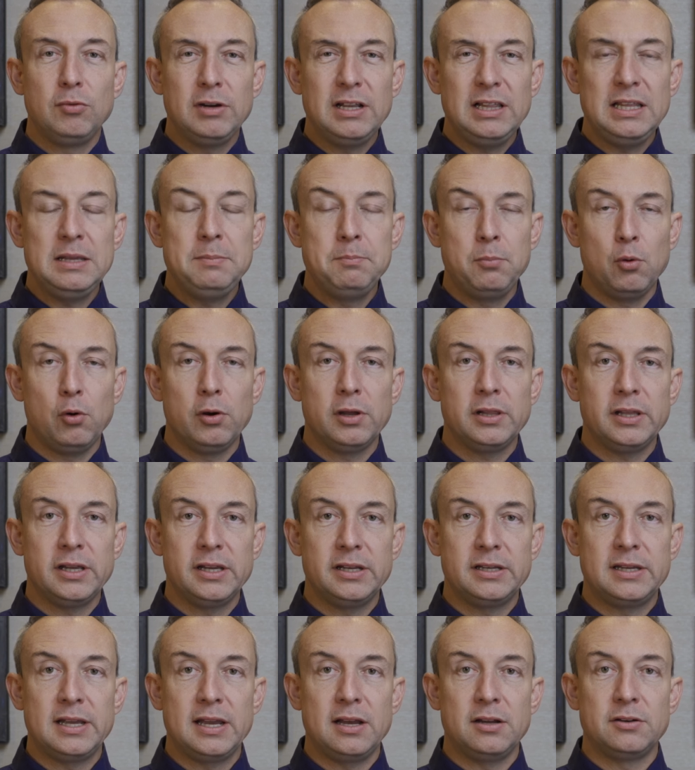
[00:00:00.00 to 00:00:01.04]
really boiling
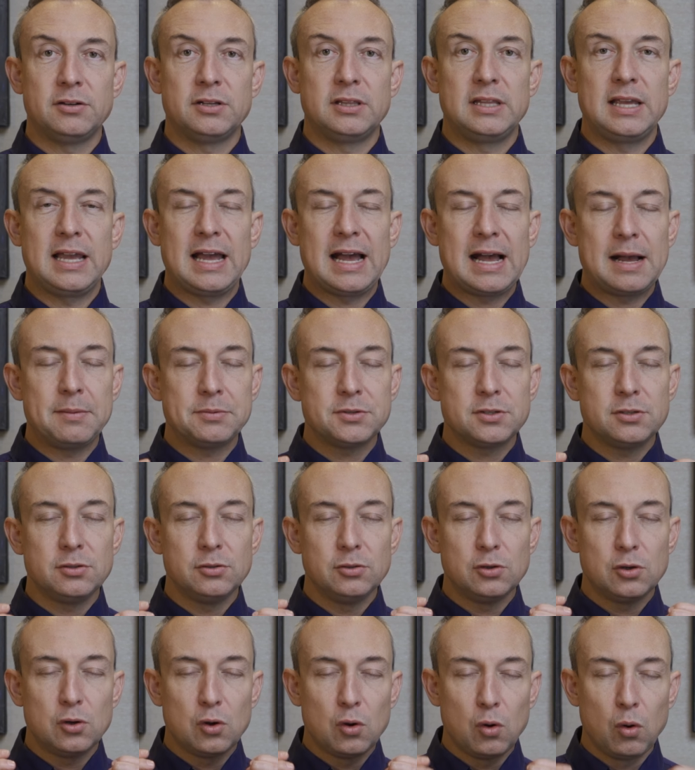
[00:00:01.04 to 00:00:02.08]
it down to the
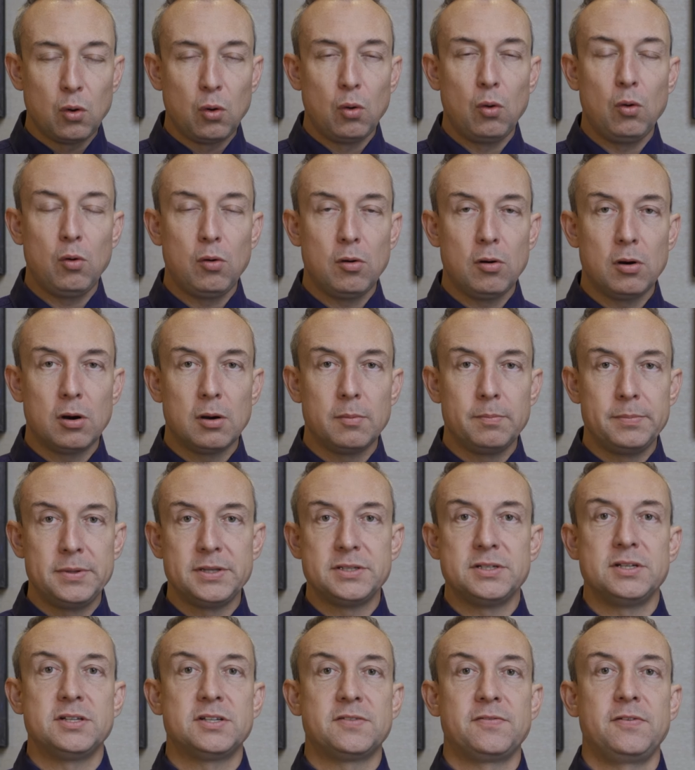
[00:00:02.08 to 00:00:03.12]
absolute core
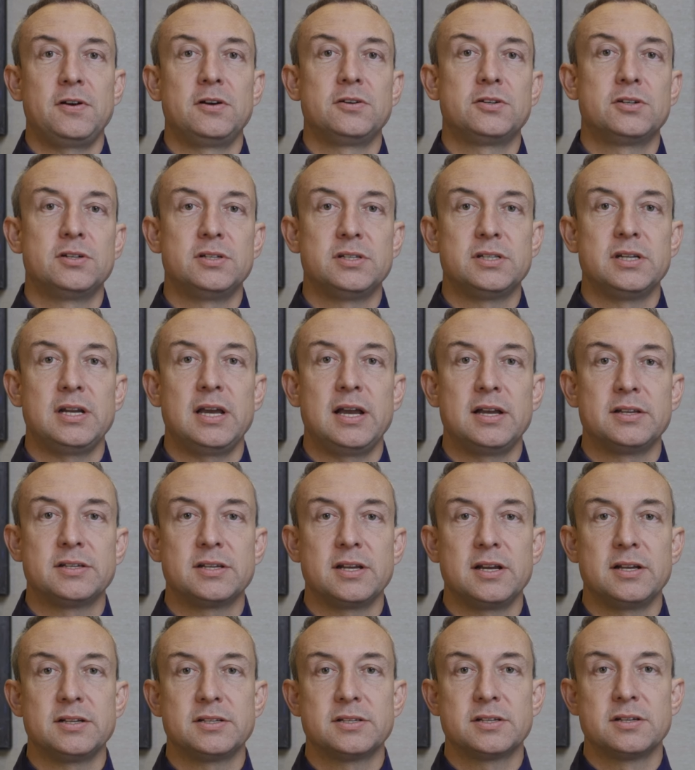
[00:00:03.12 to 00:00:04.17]
business functions and
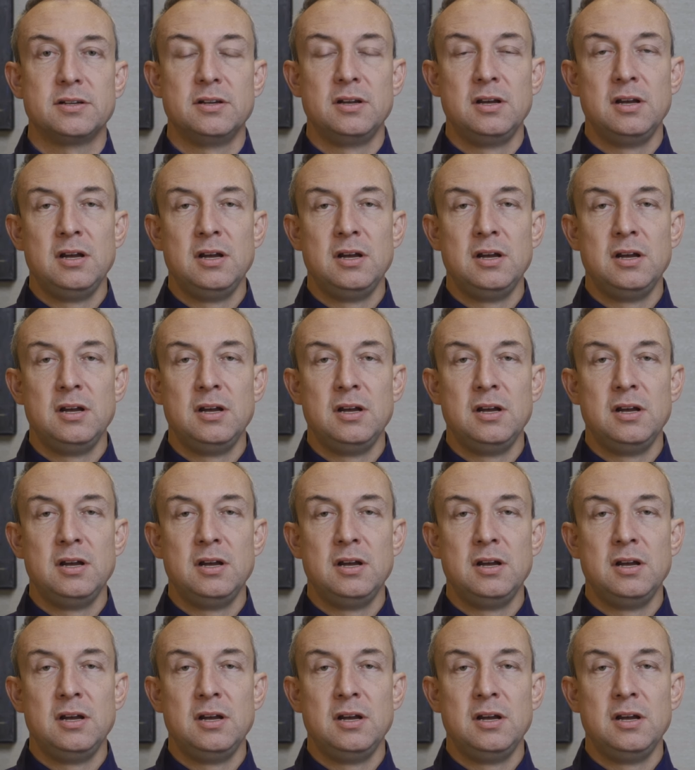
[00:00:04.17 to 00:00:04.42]
assets.